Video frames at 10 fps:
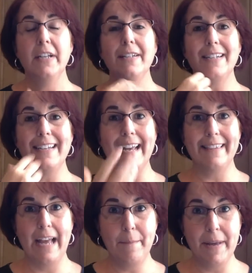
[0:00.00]
to get
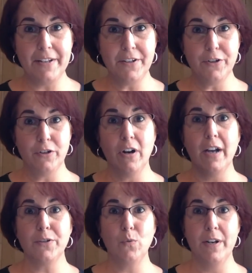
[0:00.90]
that message
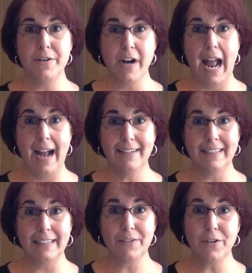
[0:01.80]
across when you're
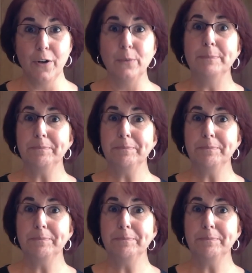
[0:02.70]
acting. So